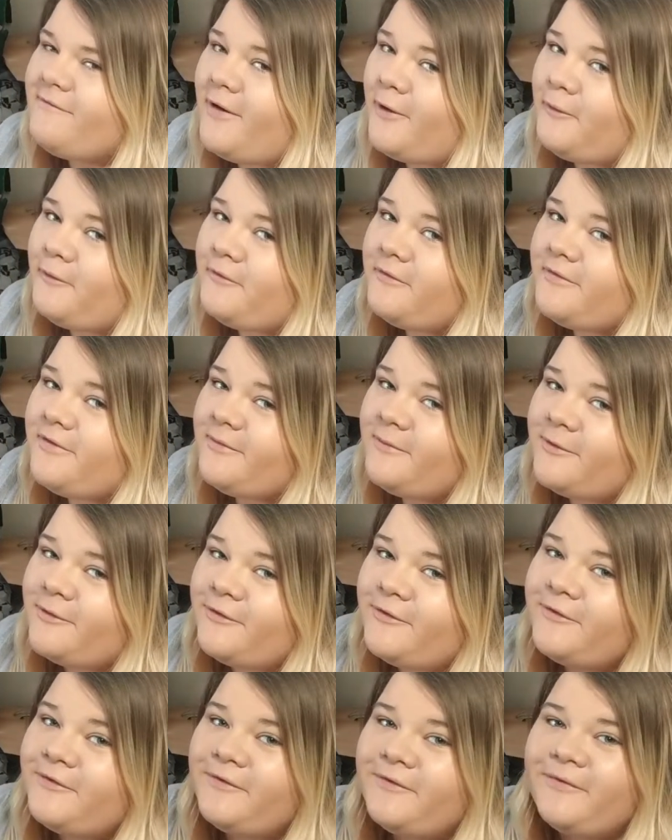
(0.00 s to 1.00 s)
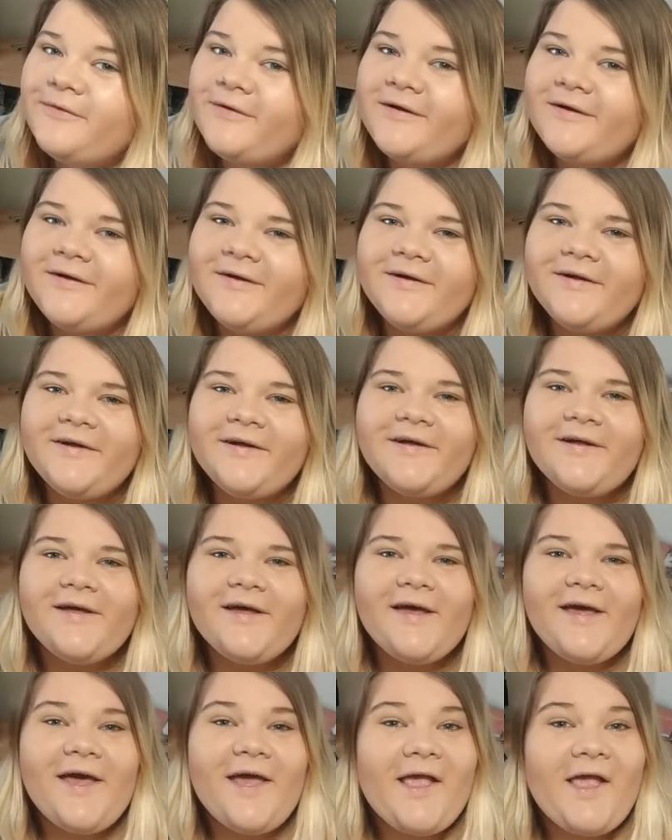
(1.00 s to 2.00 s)
Voldemort.
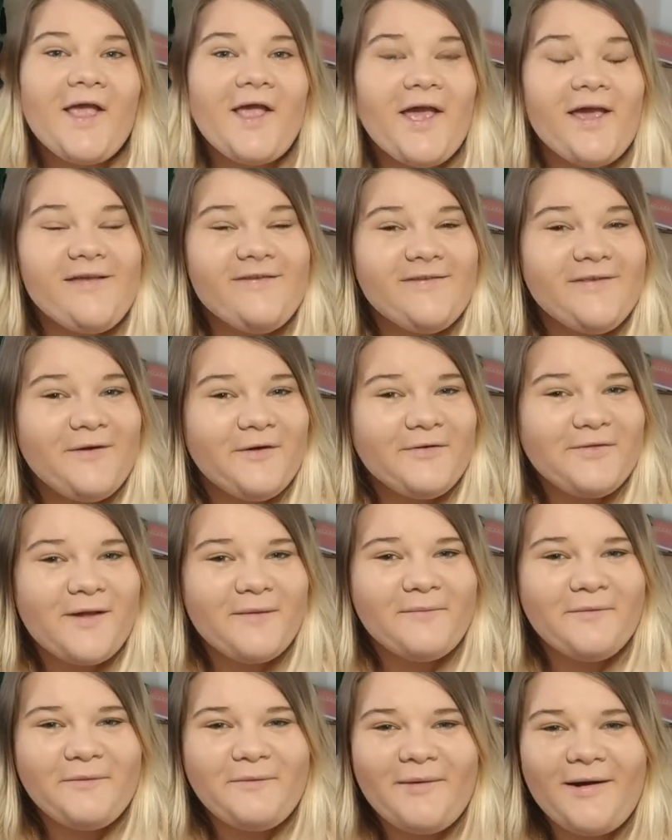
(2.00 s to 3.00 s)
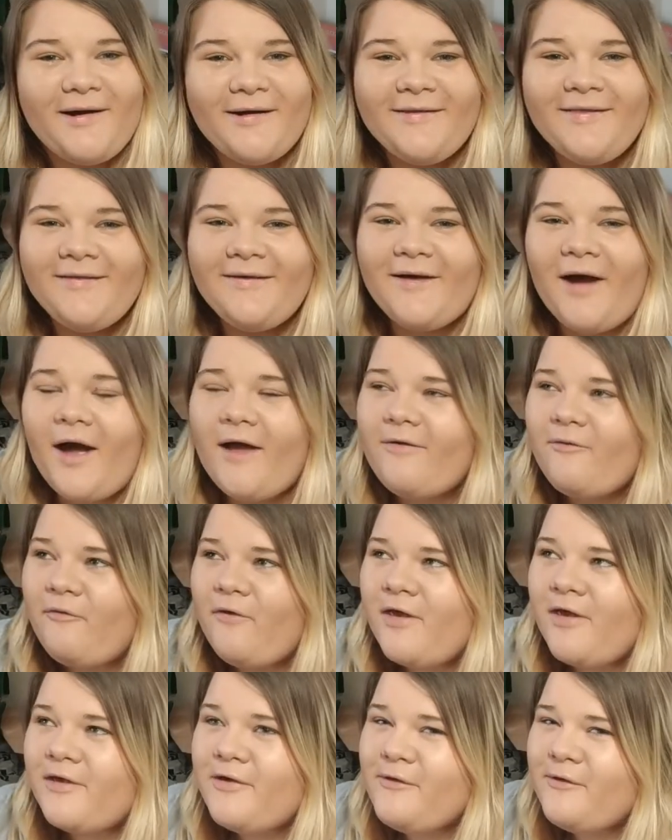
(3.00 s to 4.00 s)
He's not number 1. I
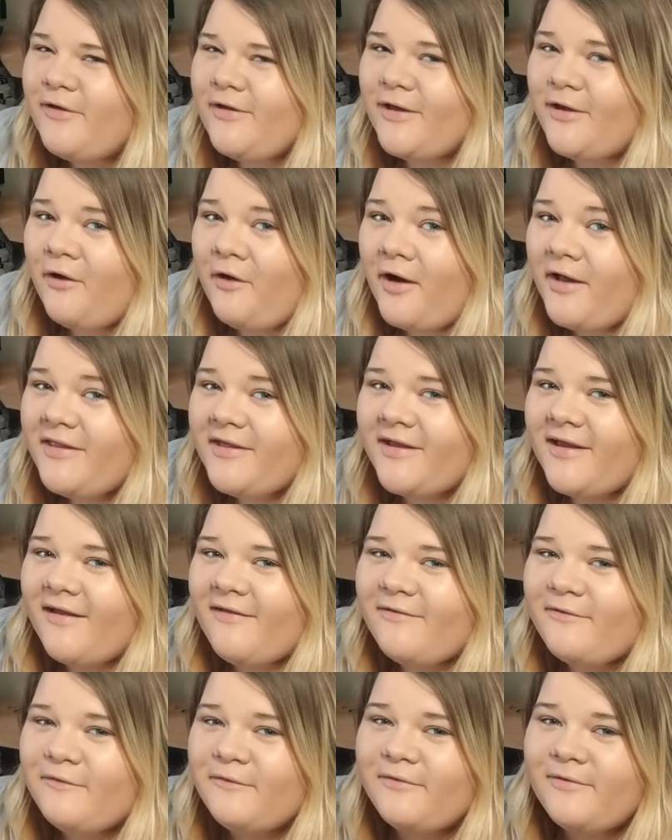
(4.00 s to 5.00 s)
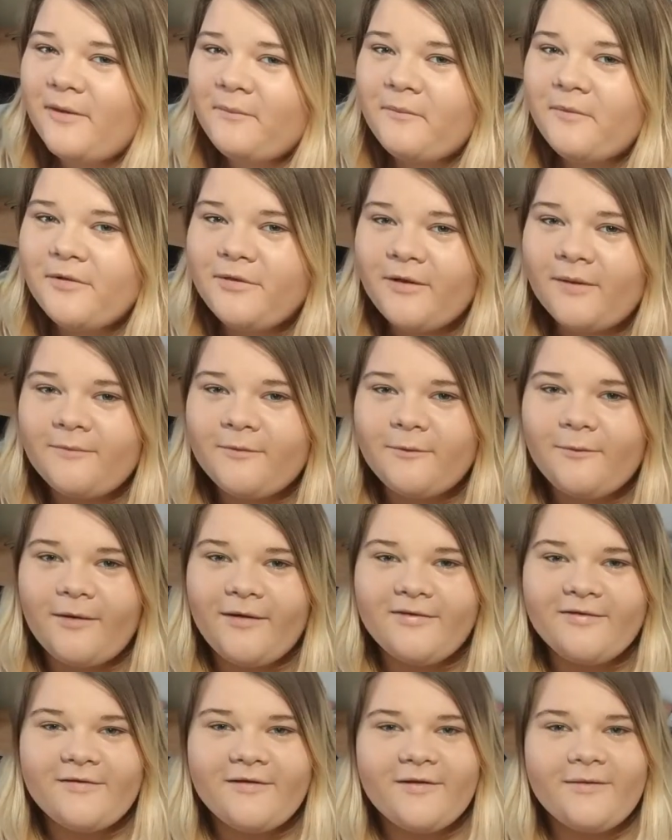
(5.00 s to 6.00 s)
think you can kind of guess who's number
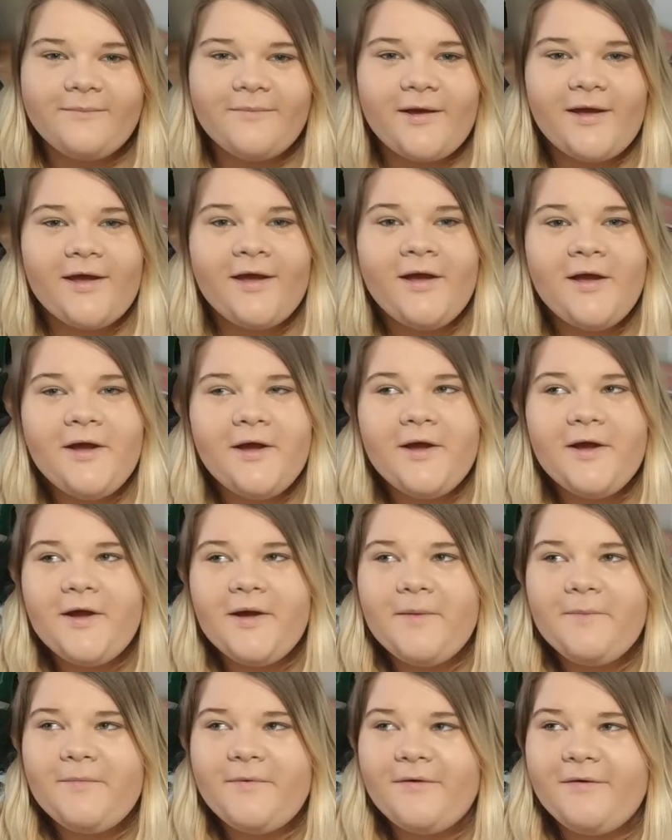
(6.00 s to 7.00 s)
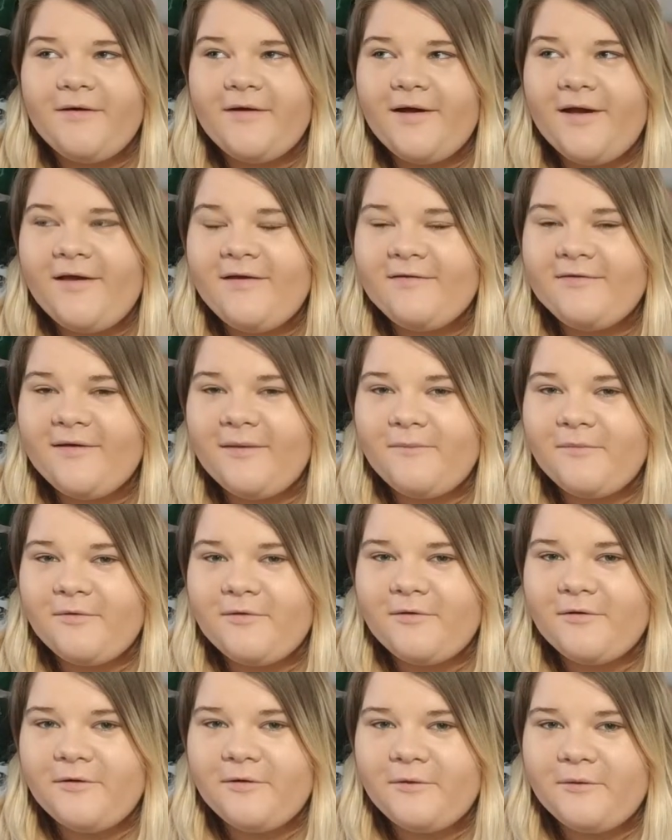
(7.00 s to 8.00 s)
1's going to be, but he's number
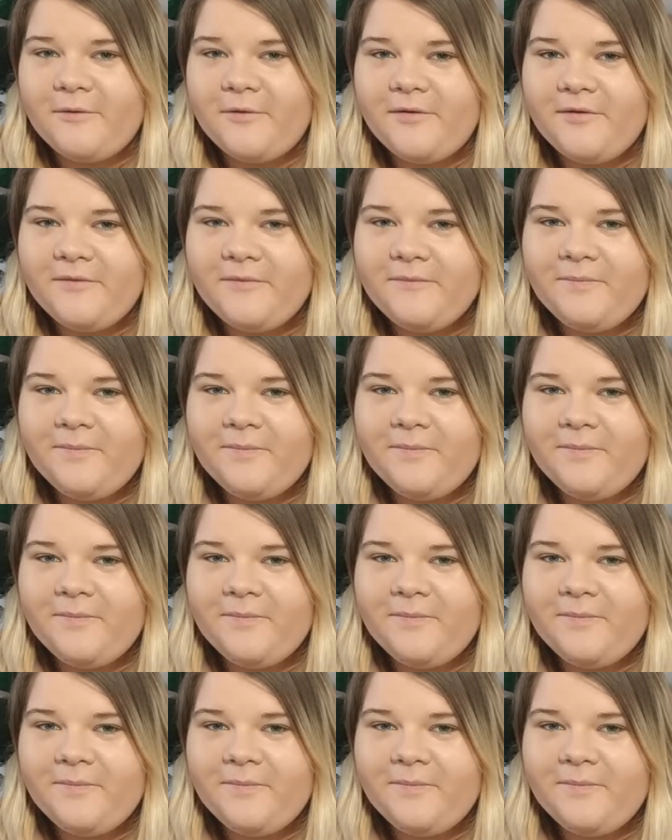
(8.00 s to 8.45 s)
2,